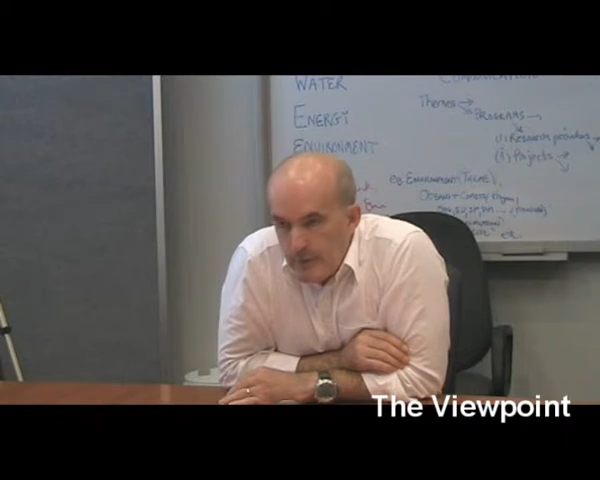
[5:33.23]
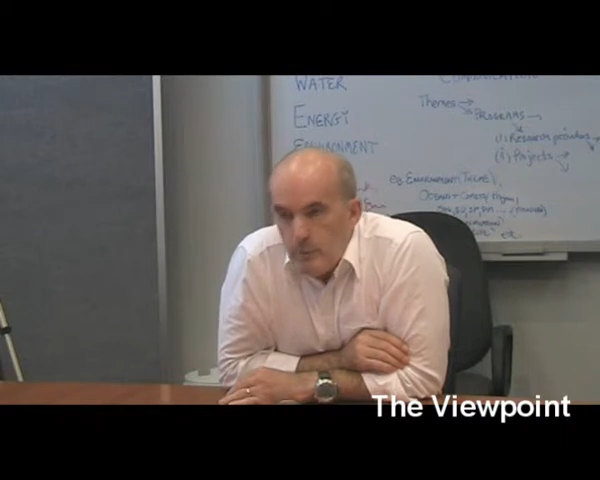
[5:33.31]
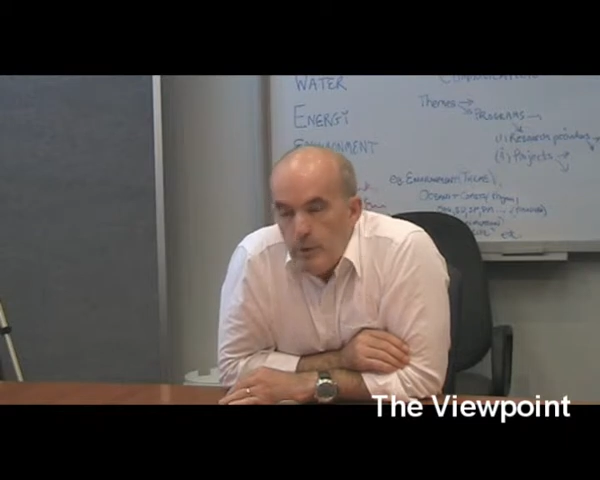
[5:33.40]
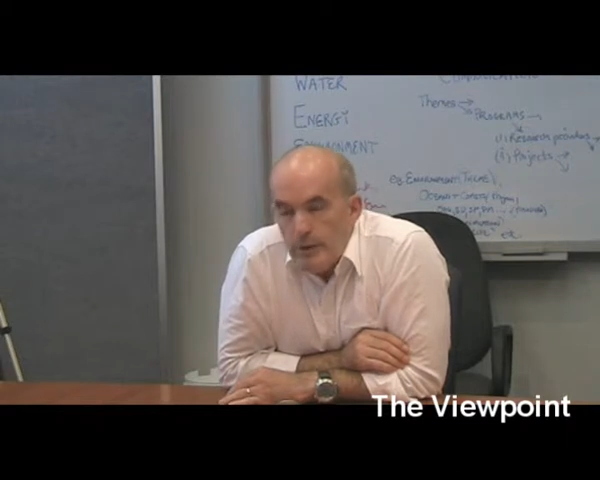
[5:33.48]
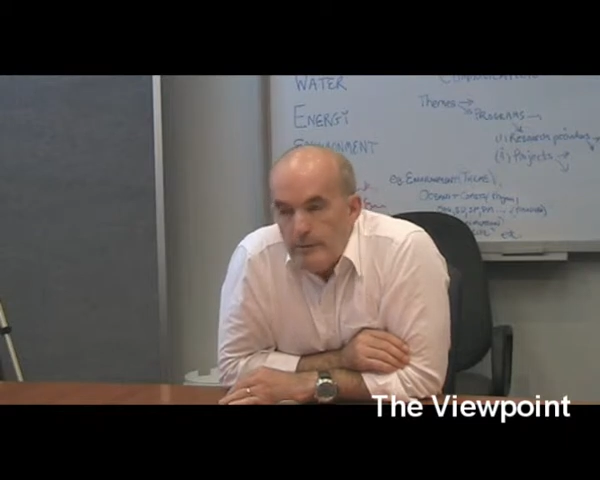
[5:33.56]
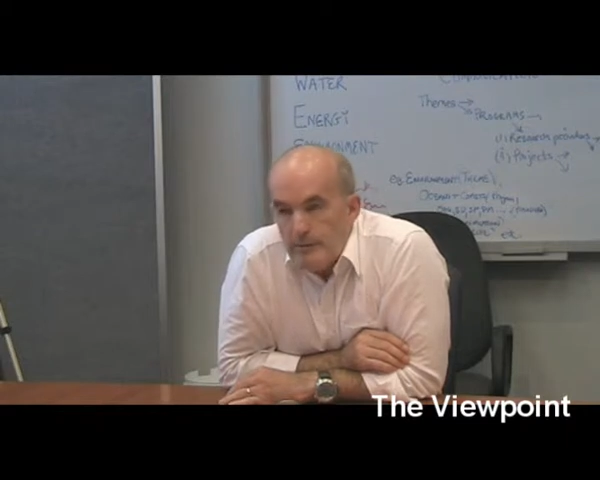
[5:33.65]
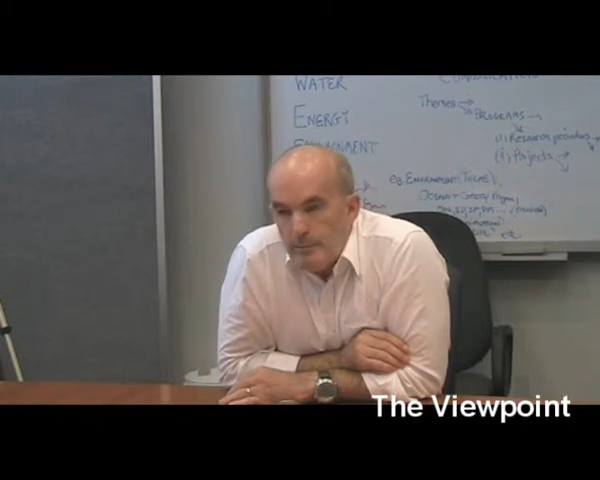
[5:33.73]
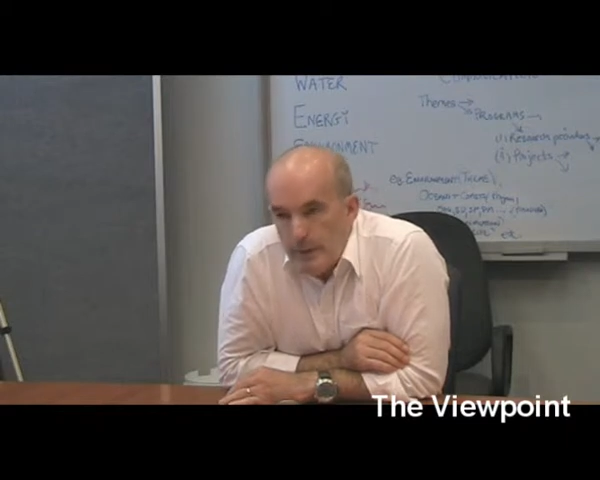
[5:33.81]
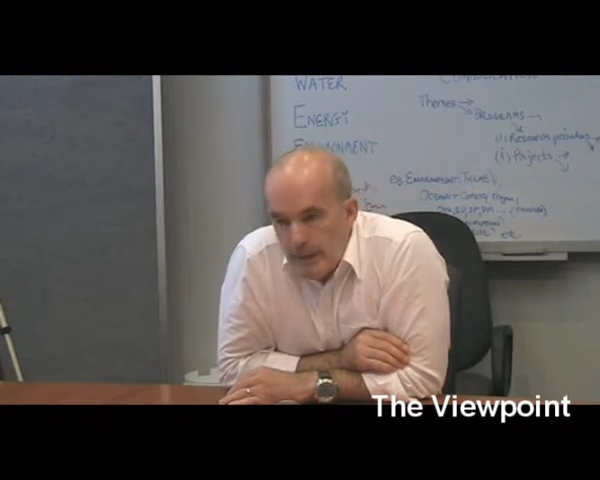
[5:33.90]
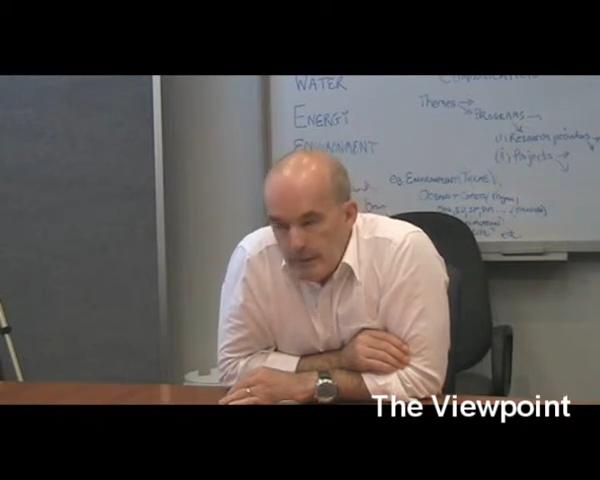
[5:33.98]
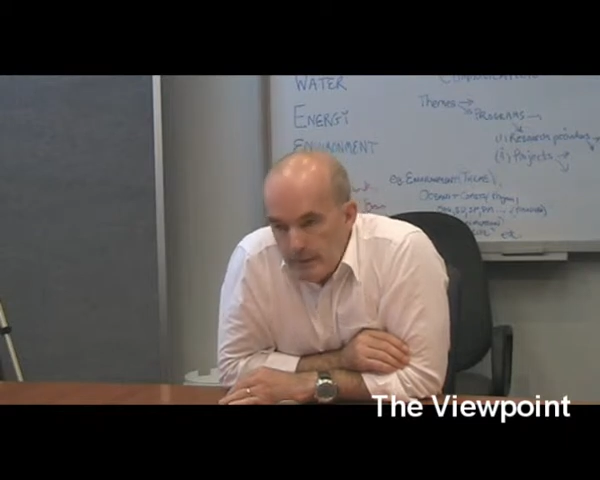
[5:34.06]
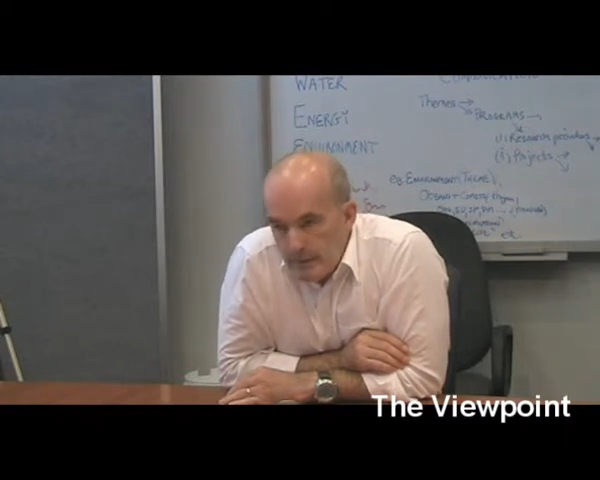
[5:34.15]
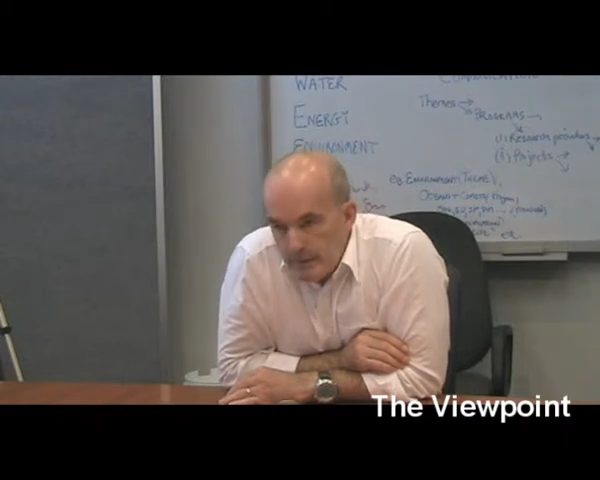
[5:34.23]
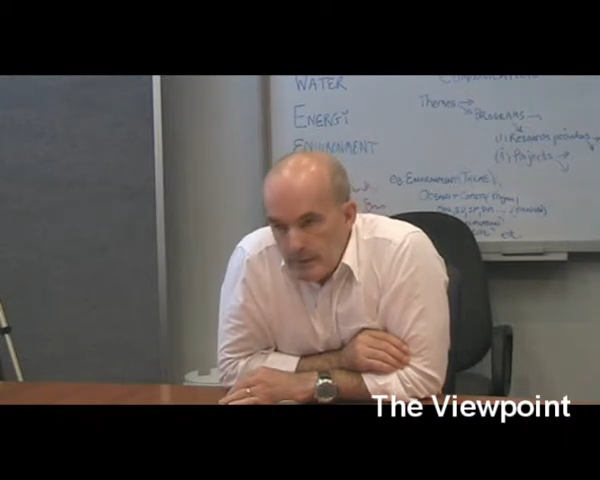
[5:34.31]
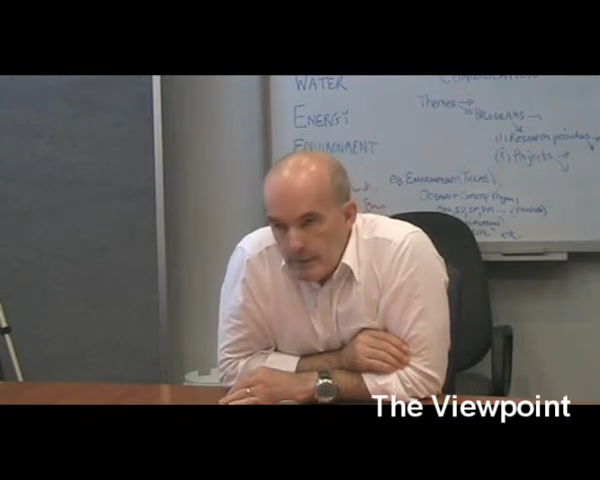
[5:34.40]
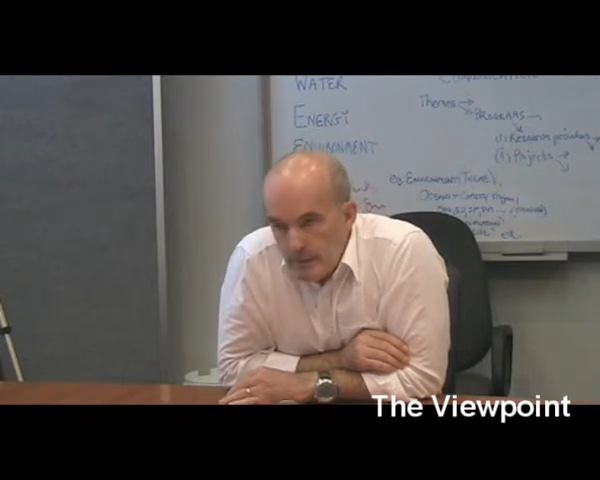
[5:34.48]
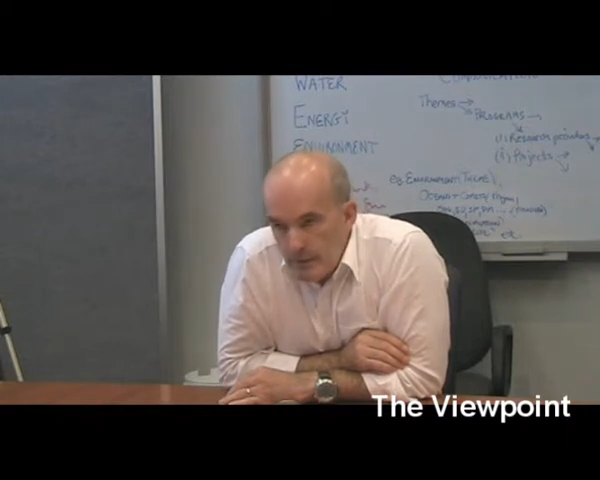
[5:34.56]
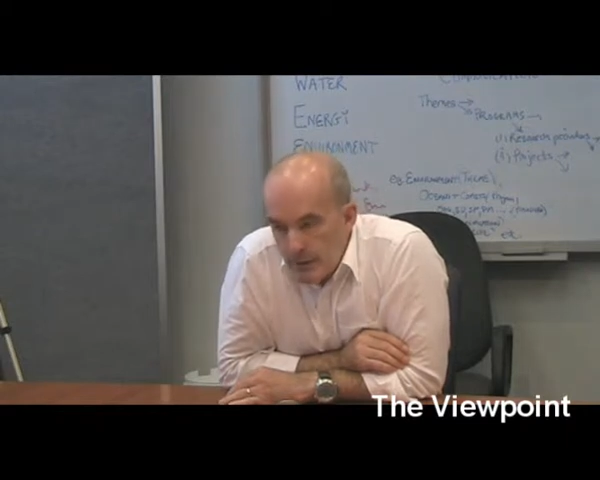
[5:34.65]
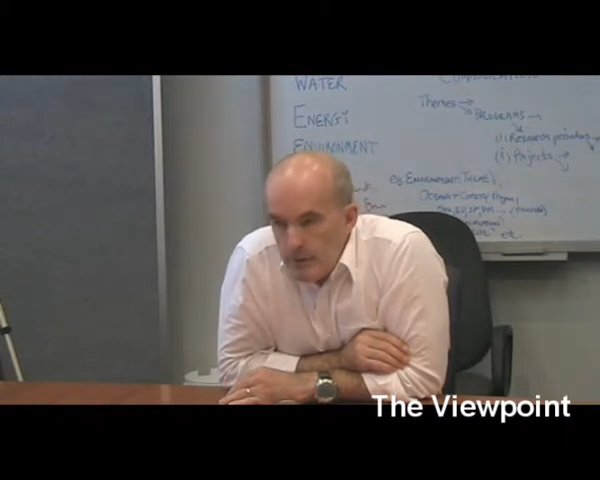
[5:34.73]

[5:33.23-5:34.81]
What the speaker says: it will explain this to you.